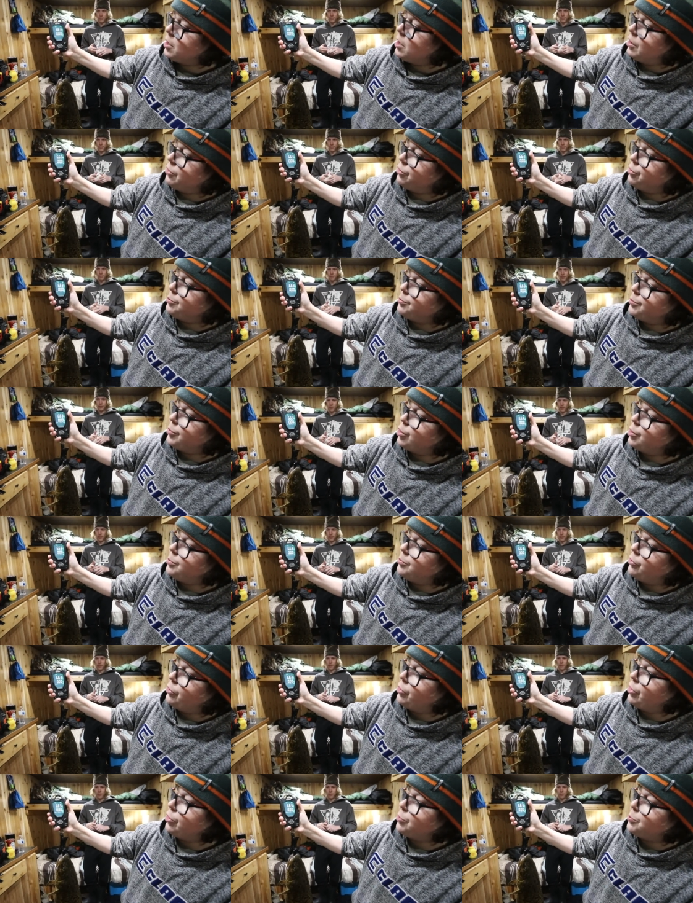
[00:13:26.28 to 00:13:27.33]
awesome burb.
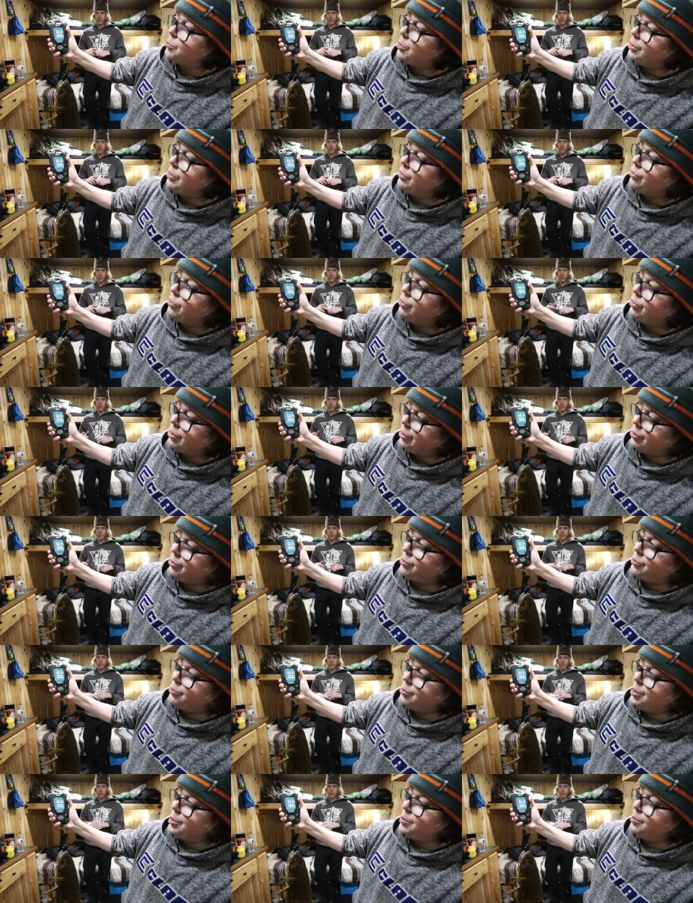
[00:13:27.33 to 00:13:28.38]

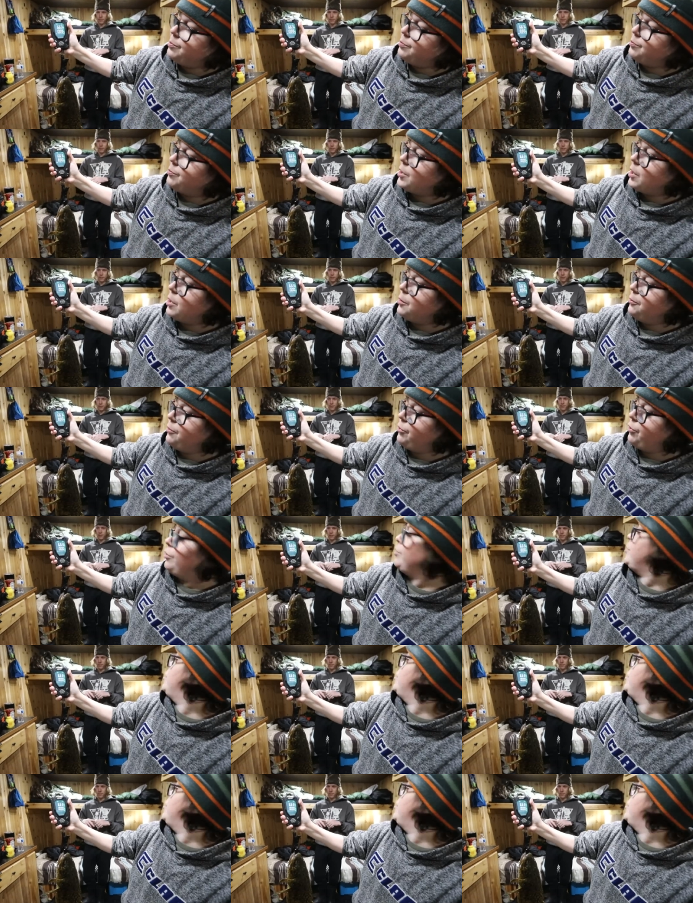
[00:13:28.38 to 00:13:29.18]
6.63 pounds.